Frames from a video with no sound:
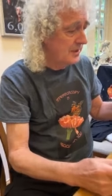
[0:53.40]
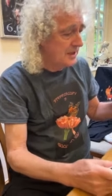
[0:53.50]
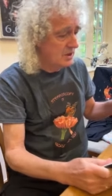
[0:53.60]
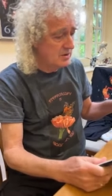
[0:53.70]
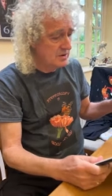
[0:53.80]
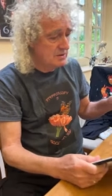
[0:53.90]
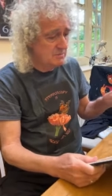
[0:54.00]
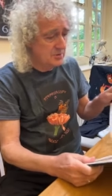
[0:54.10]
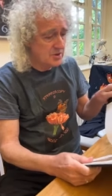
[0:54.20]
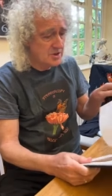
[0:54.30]
be on your
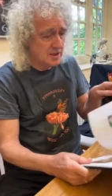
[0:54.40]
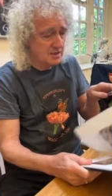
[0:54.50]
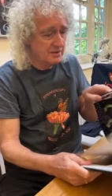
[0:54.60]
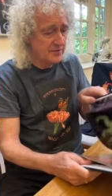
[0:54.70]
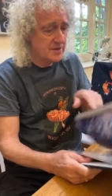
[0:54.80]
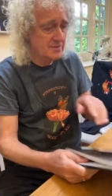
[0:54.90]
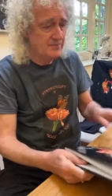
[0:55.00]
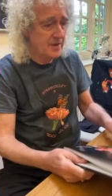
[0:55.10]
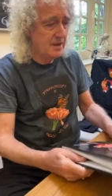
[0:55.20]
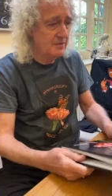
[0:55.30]
bookshelves,
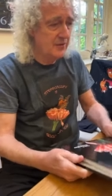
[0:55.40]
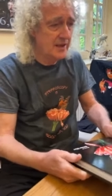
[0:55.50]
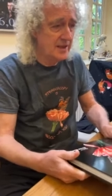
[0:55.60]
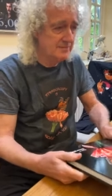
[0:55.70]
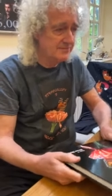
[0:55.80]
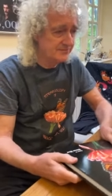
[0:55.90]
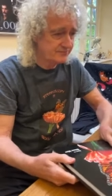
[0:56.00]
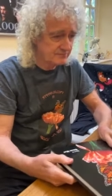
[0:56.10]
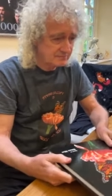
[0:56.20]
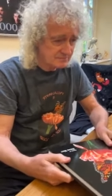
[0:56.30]
hopefully,
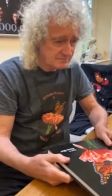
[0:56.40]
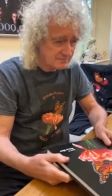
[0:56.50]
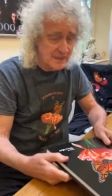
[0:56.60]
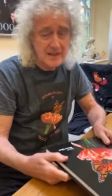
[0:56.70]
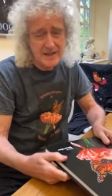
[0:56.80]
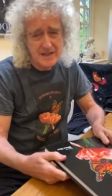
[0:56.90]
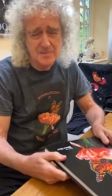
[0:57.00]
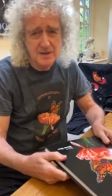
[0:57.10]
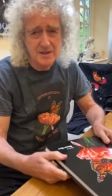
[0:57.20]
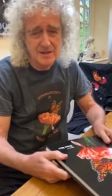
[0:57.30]
next
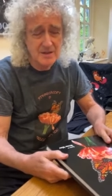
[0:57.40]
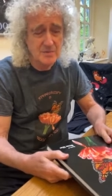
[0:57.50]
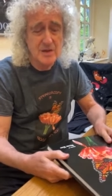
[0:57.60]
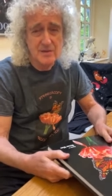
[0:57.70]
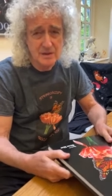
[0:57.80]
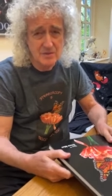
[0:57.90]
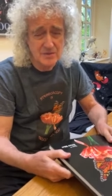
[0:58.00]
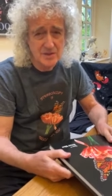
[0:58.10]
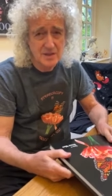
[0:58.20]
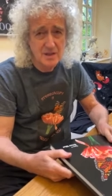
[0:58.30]
month because we have the
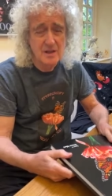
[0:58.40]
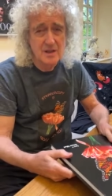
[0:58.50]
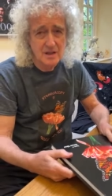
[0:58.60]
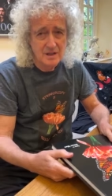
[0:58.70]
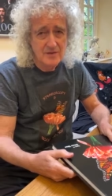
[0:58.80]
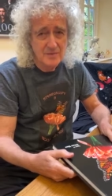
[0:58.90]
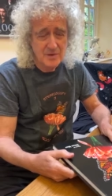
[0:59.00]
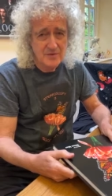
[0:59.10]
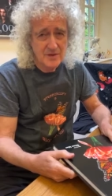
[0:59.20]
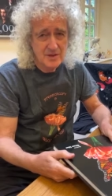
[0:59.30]
launch. November
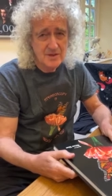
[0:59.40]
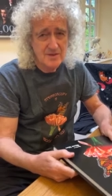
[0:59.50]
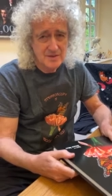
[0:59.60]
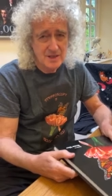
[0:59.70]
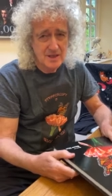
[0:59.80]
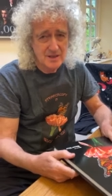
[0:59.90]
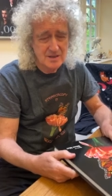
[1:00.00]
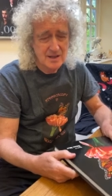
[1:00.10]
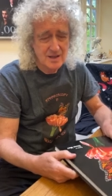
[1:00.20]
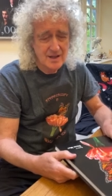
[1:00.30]
the 1st, 2nd,
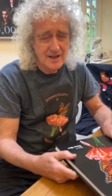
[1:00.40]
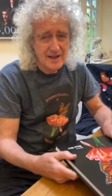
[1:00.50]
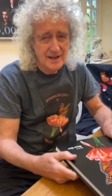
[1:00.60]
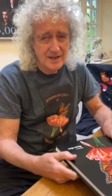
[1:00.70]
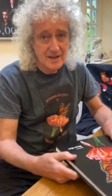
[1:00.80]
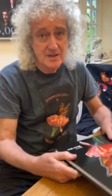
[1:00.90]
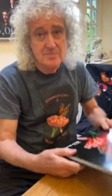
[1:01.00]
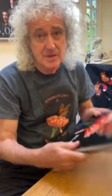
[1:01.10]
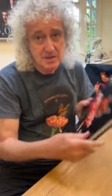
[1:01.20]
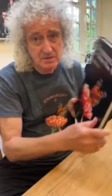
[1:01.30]
and a
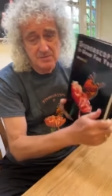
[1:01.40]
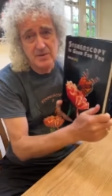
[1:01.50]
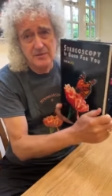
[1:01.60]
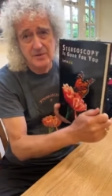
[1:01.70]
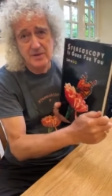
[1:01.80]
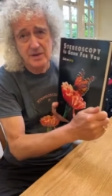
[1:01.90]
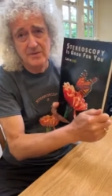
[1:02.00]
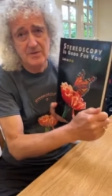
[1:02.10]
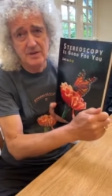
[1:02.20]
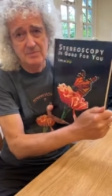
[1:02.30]
special preview day
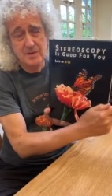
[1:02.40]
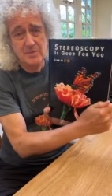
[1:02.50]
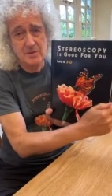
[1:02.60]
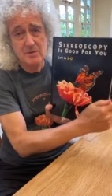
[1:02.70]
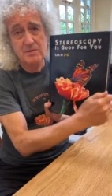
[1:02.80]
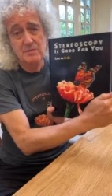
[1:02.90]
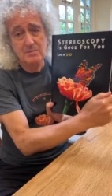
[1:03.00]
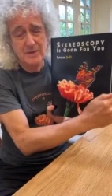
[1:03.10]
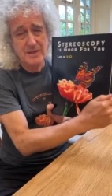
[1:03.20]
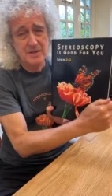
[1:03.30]
for the people who have
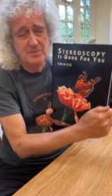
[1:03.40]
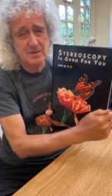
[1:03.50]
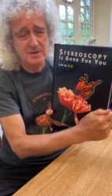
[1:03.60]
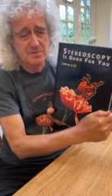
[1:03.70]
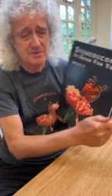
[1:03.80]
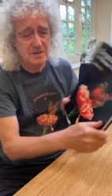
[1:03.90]
made this possible.